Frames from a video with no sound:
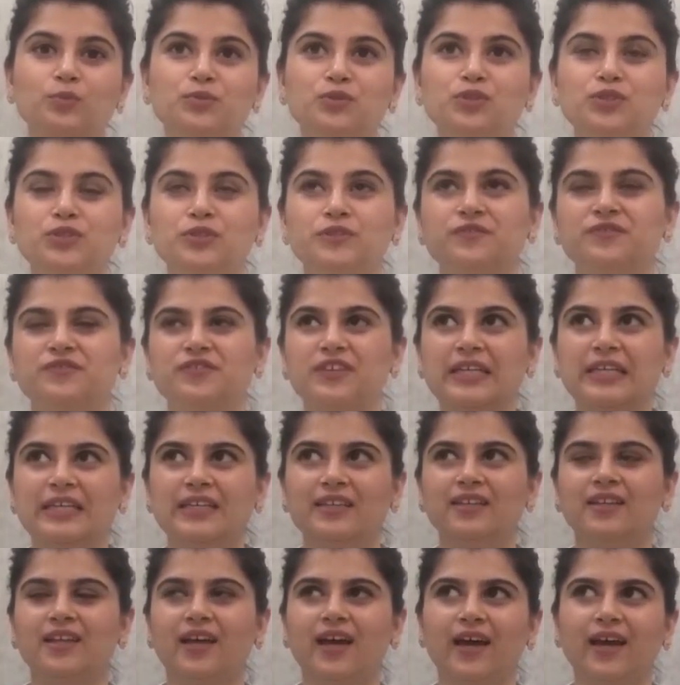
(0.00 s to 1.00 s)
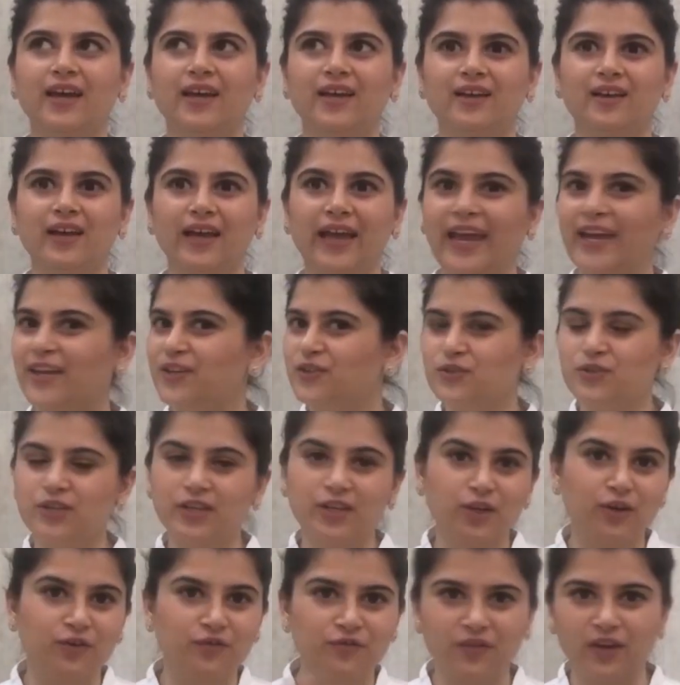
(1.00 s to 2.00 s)
should feel like
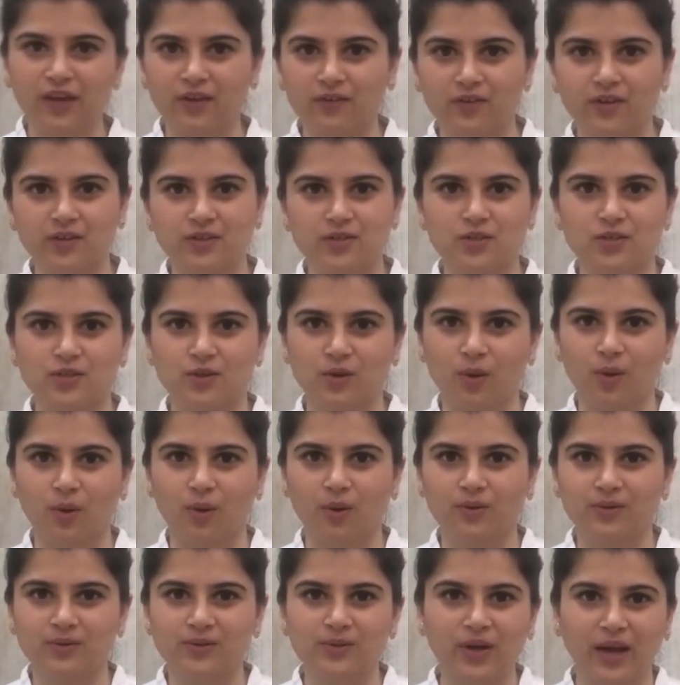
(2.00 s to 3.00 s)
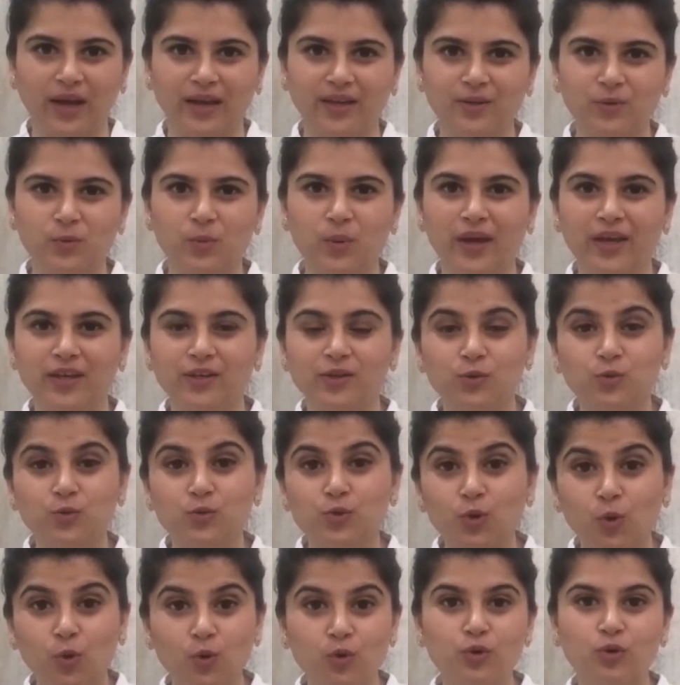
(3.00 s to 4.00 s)
entering your favorite store, right? Where you
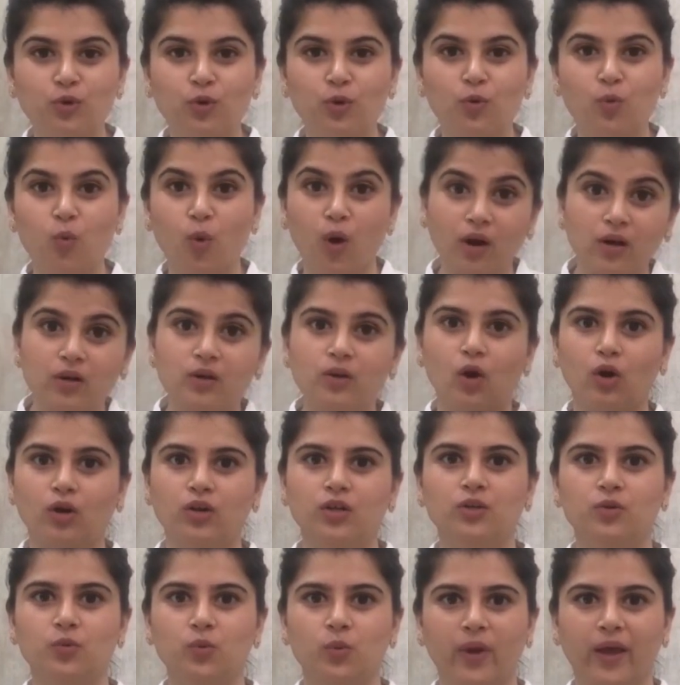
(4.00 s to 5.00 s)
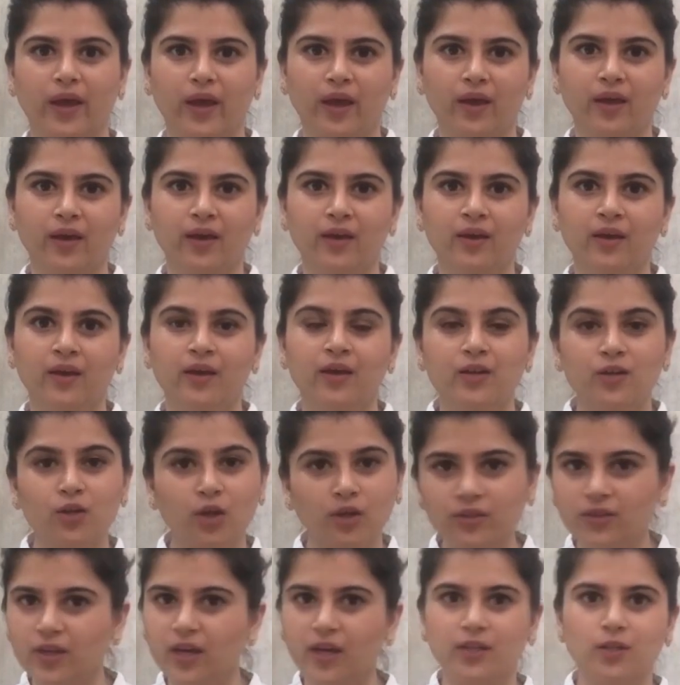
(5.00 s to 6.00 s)
don't know what not to wear.
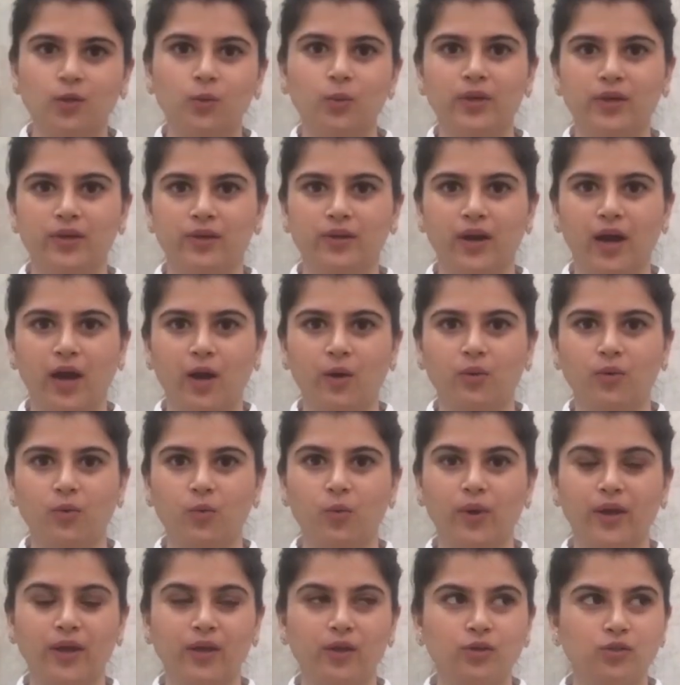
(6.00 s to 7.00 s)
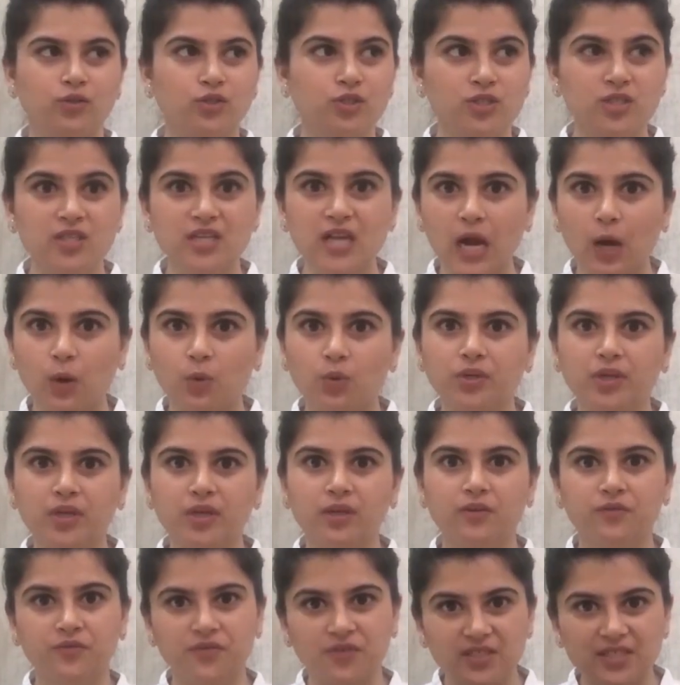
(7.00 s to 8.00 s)
Not the other way around, where you're just
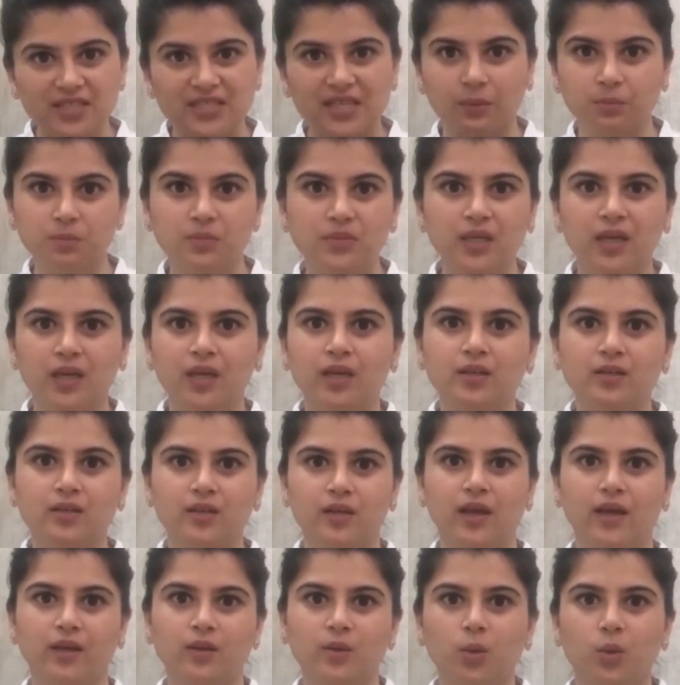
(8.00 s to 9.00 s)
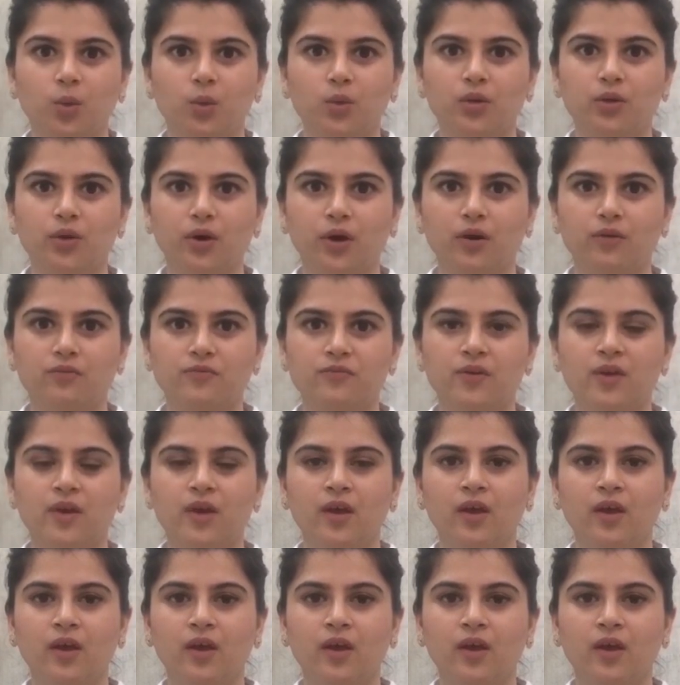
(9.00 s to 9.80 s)
scouting for something to get hold of